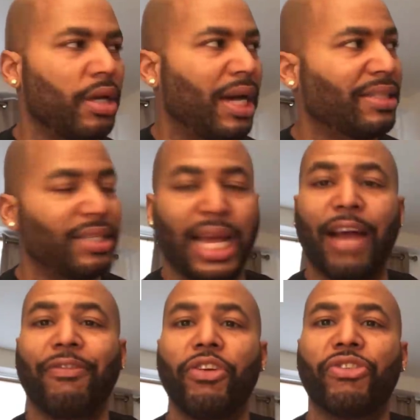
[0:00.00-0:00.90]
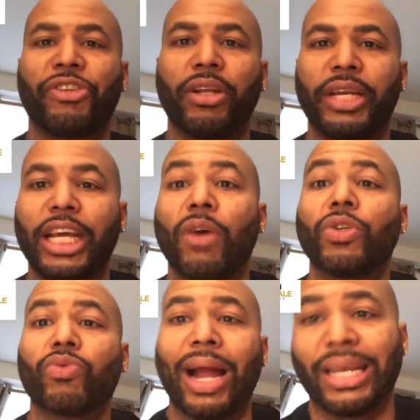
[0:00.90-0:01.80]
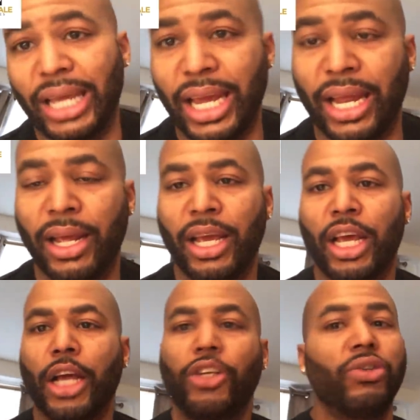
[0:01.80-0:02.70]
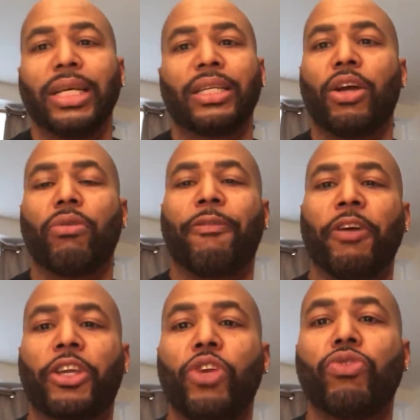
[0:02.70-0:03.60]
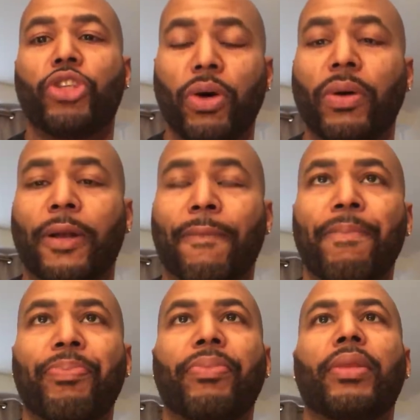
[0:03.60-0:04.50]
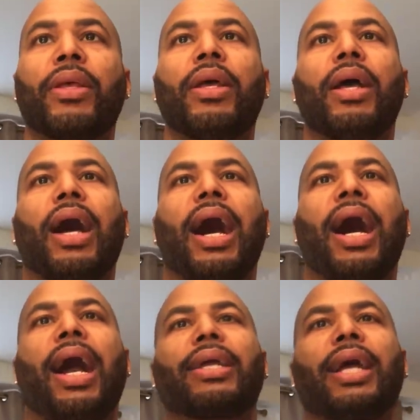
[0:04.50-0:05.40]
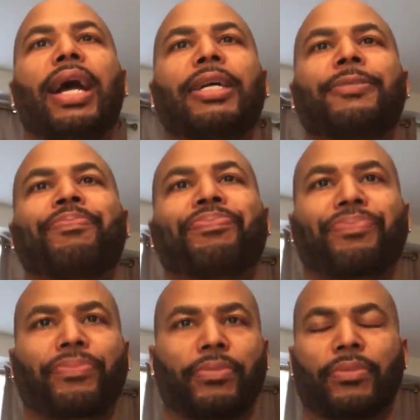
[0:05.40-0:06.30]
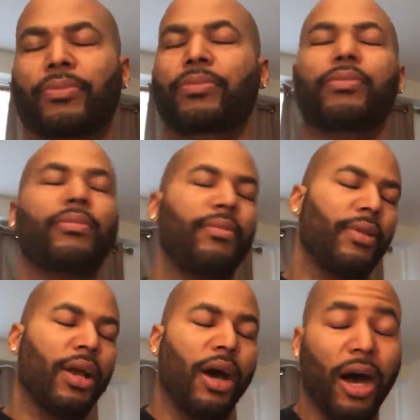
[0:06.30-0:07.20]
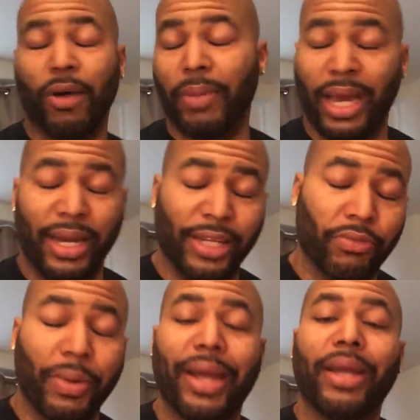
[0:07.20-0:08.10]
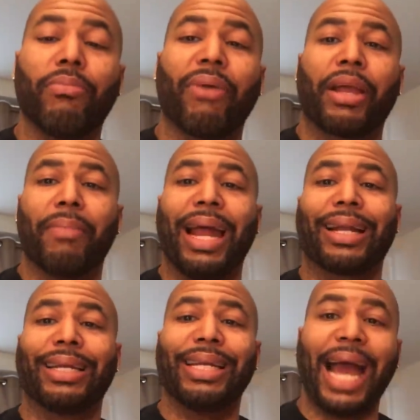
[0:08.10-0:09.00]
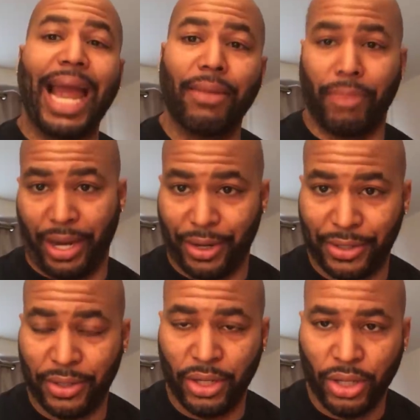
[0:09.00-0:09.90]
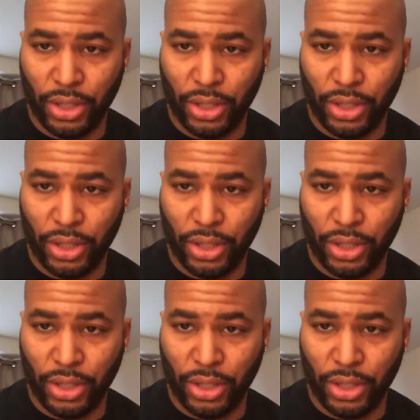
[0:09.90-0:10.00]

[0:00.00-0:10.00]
Cause the time for you to seal the deal was right then. You just didn't know what the fuck you was doing. All right, guys. Oh man, this one right here bringing back nightmares.